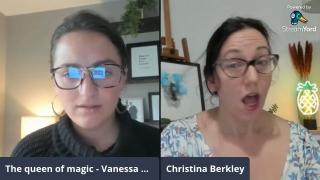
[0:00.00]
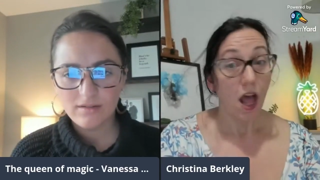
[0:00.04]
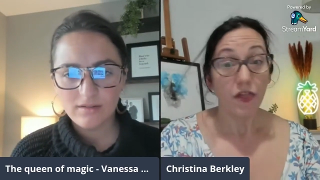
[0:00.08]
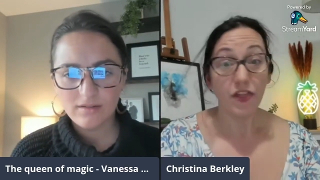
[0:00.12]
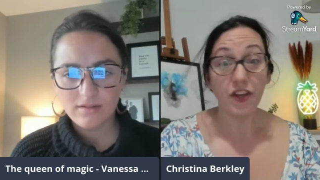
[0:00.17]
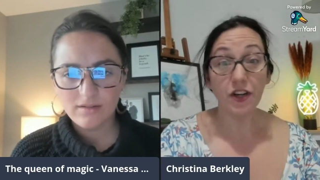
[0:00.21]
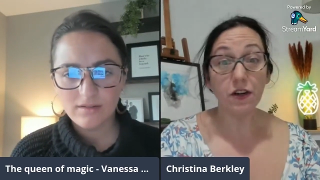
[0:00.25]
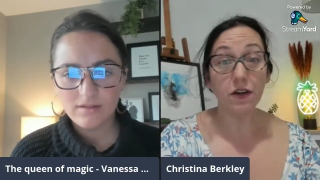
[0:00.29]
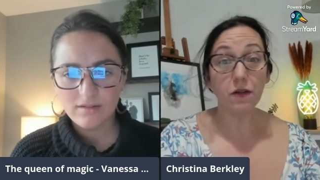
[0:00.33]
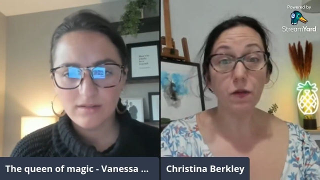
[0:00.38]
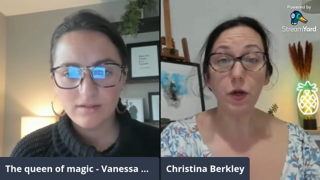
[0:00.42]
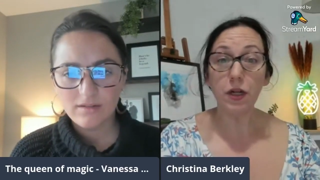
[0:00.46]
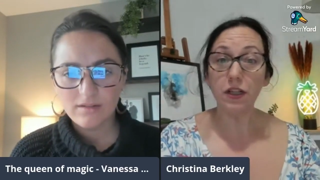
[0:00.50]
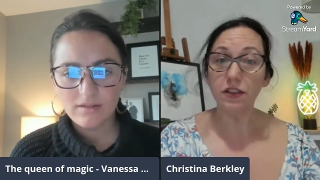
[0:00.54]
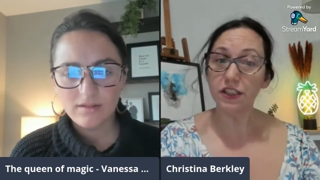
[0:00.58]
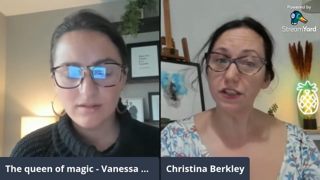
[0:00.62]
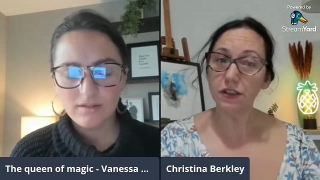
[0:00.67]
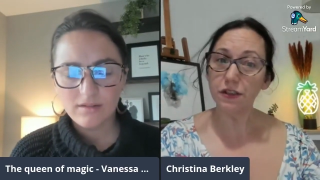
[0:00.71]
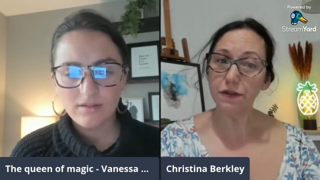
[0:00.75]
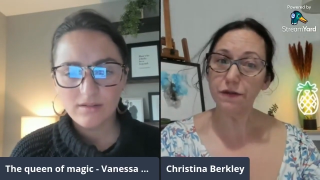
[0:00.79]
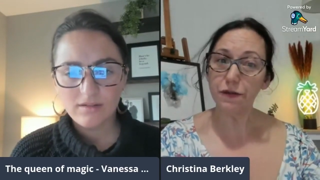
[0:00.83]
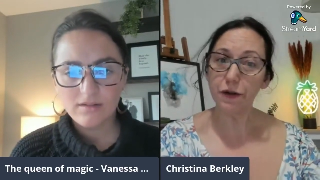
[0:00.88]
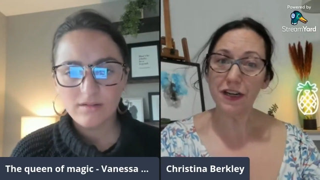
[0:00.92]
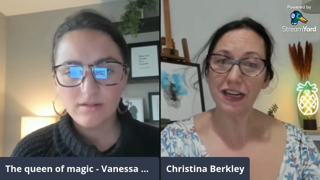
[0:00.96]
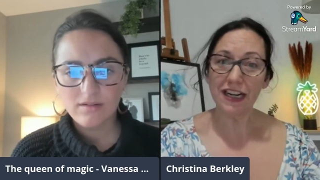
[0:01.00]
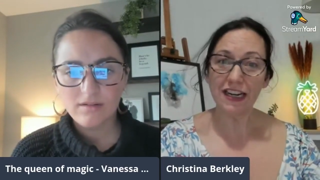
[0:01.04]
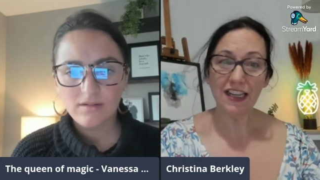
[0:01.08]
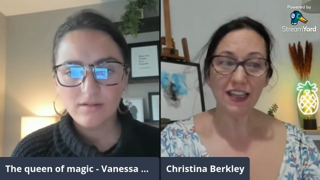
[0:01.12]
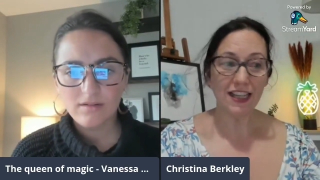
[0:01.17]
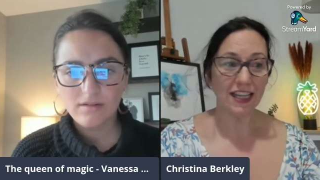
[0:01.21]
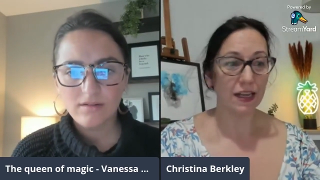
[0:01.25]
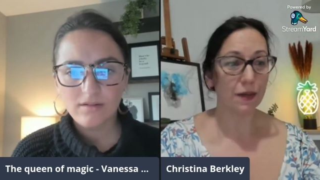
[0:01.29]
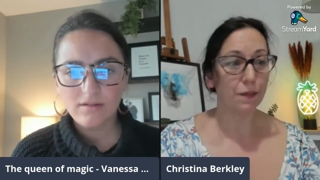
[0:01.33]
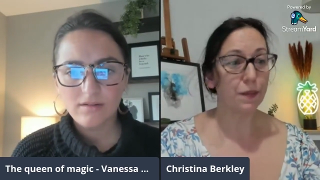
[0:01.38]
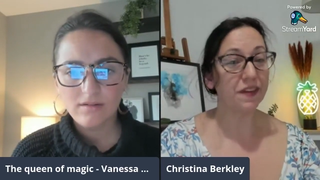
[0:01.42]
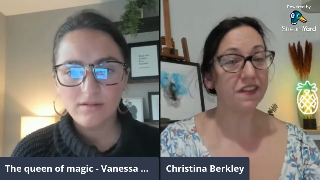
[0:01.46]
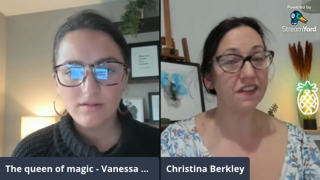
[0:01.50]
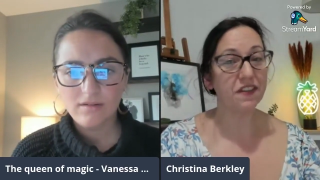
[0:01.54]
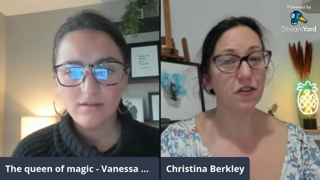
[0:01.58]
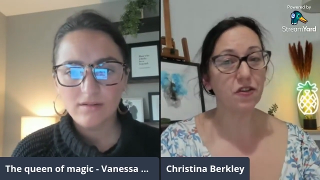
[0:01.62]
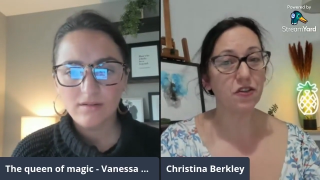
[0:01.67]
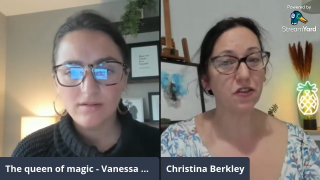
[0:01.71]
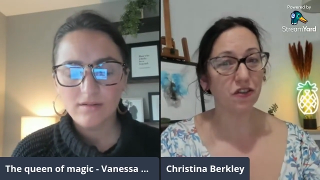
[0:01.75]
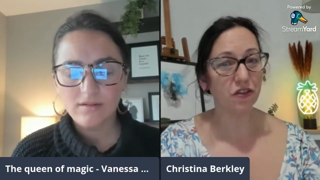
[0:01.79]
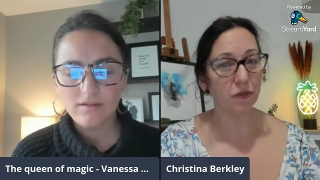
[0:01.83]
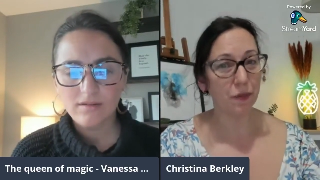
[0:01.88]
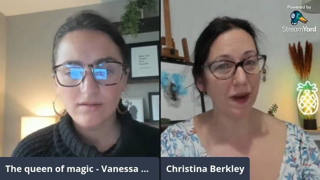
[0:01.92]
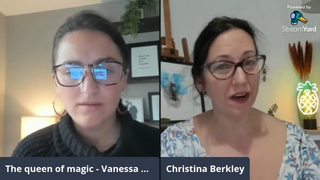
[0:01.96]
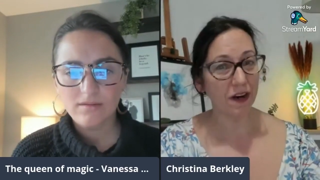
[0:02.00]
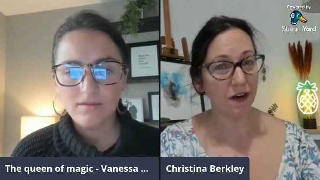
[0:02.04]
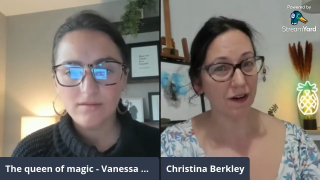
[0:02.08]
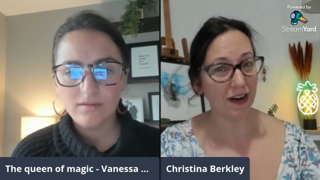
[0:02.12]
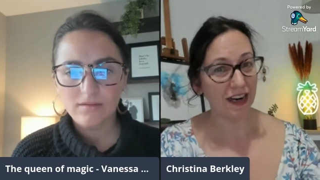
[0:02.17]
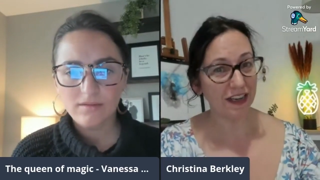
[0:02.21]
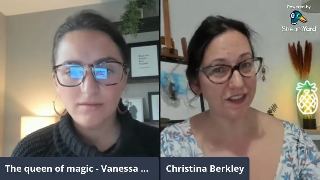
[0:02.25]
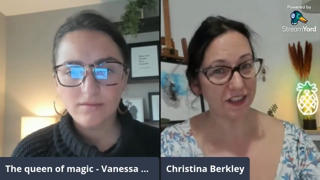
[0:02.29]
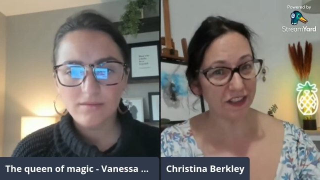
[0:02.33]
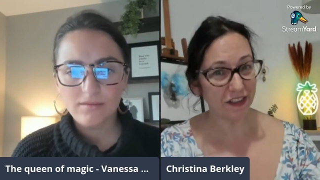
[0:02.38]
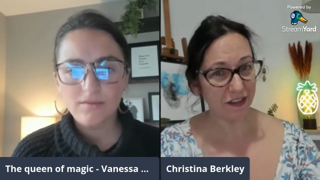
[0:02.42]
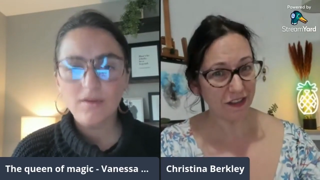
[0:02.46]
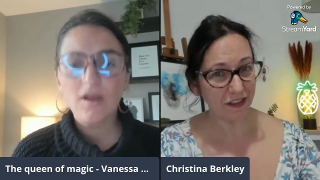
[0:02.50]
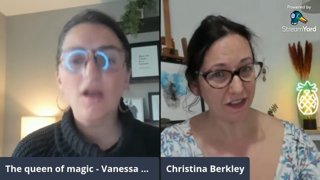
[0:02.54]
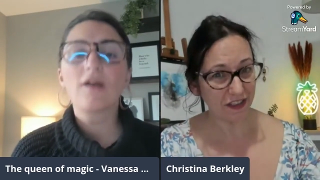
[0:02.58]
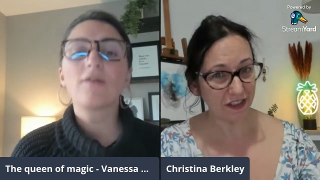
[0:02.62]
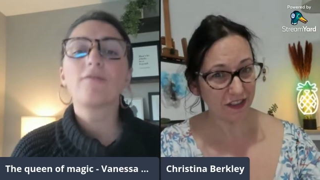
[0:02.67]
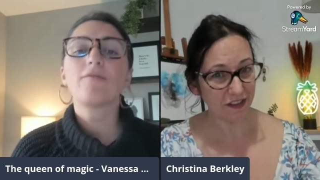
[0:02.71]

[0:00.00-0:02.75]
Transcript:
Speaker 1: There, well, don't avoid anything. Be seduced by horizons.